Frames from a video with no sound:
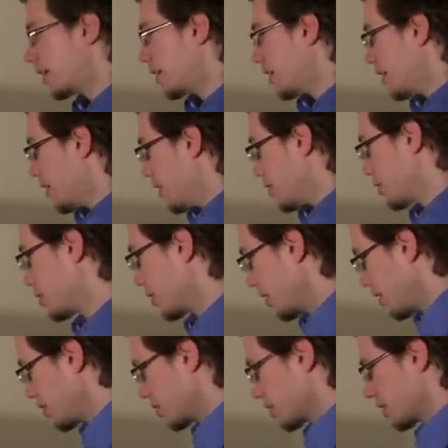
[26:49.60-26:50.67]
So you just
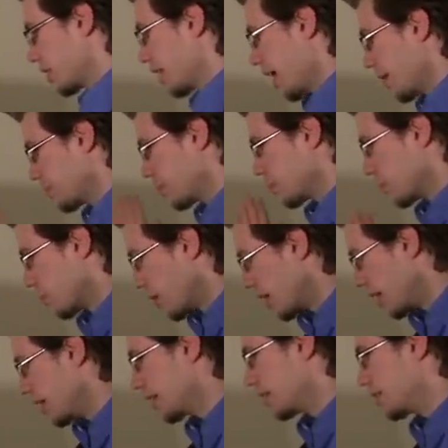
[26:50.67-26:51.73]
clap 1,
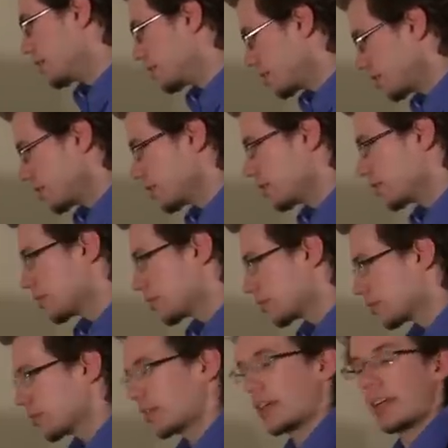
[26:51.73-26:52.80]
2, 3.
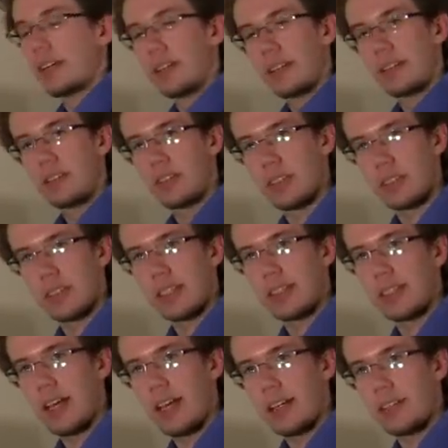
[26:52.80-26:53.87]
Just like that.
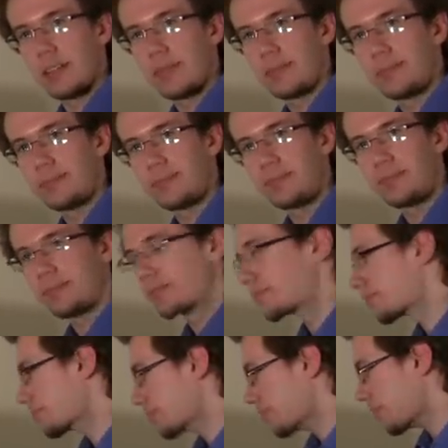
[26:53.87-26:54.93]

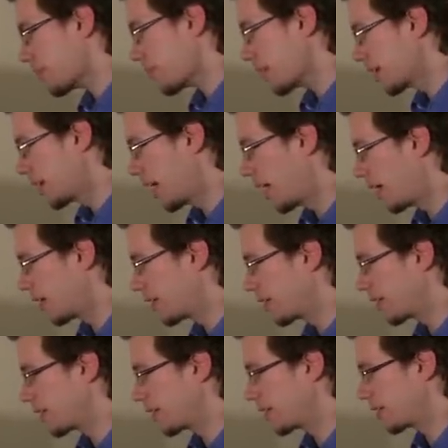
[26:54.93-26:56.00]
Now,
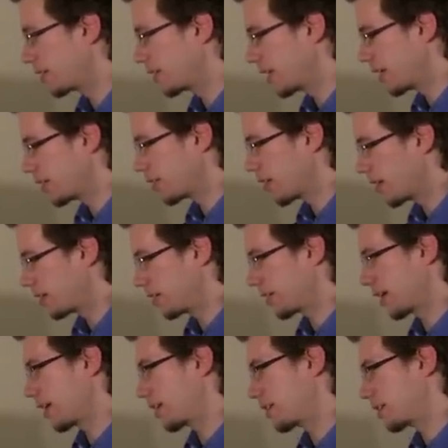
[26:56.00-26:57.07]
later on you'll get
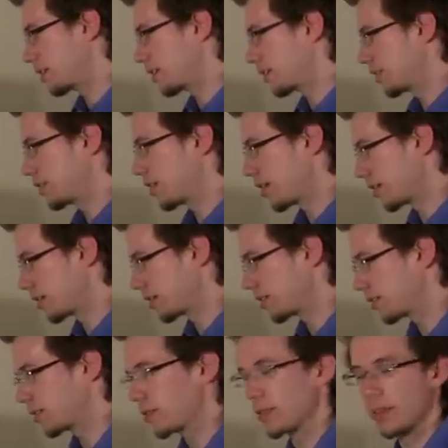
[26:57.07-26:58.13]
into dotted
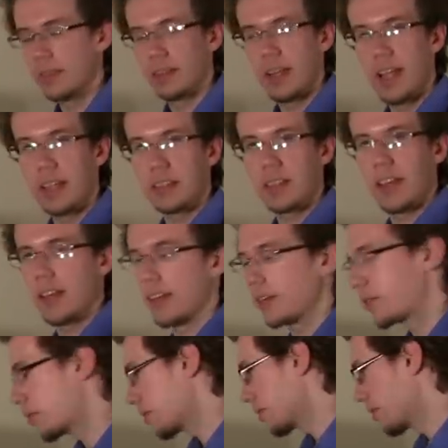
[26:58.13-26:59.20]
8 quarter
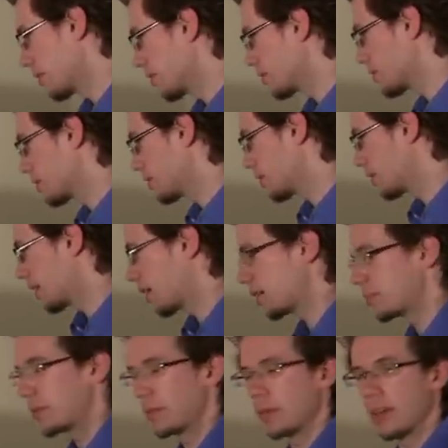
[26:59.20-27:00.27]
notes, and that would be
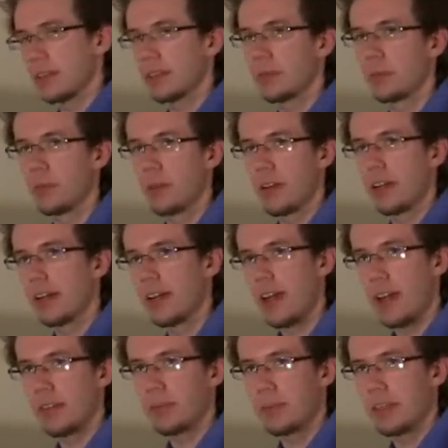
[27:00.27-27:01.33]
worth 1.5
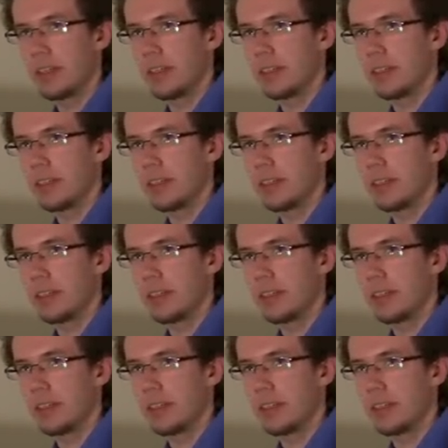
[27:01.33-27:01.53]
beats.